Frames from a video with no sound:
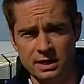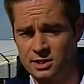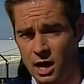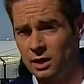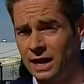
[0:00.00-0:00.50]
It's
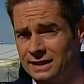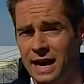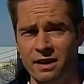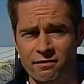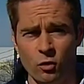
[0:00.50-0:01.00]
not like
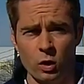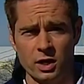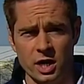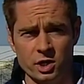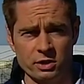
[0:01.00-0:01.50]
that in foreign
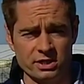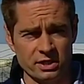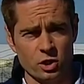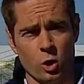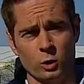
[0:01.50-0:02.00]
countries.
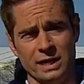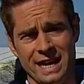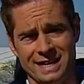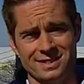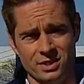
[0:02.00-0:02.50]
It's only
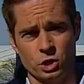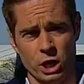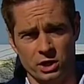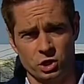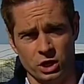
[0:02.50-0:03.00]
a
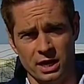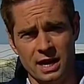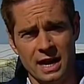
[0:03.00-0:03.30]
suggestion.